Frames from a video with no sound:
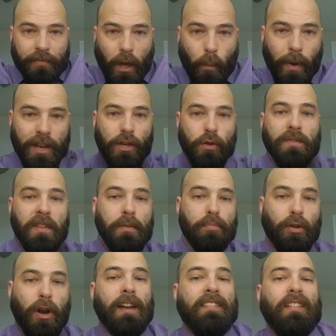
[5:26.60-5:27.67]
When news of the
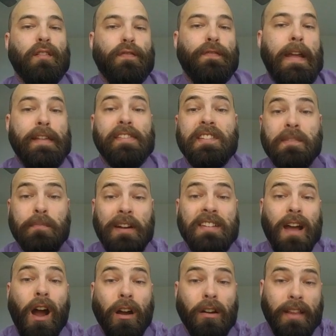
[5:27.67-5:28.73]
Protestant faith spread
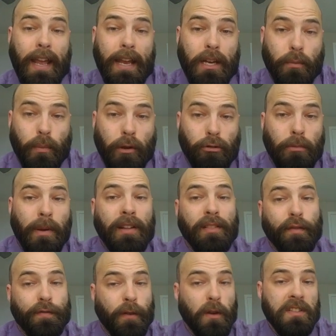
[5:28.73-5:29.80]
to our land, we were among
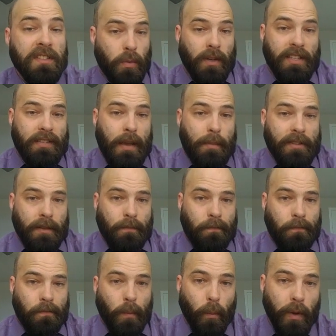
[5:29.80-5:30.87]
the first to accept it.
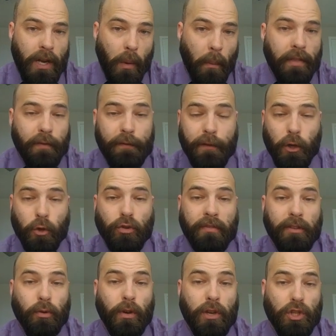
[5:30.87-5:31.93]
We know where the future
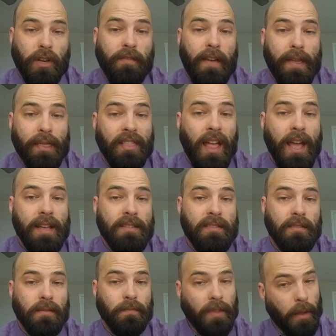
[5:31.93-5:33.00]
of the Christian faith
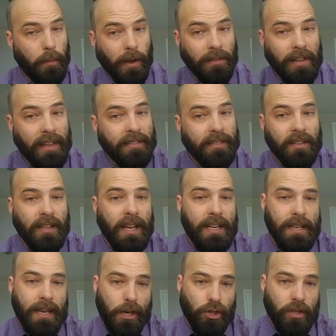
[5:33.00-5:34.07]
lies, and while less
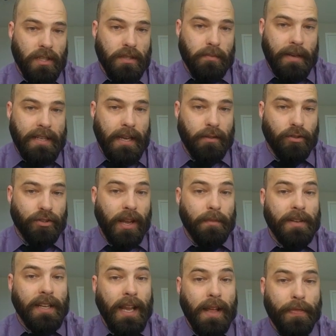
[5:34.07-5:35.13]
enlightened nations may take their
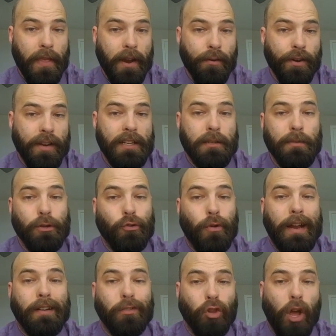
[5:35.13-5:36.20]
time to get there and need to be
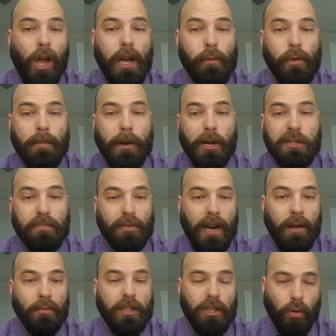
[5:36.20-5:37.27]
dragged along, we march
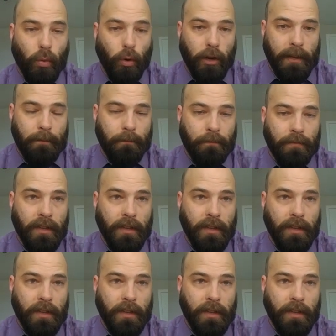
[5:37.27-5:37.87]
proudly toward it.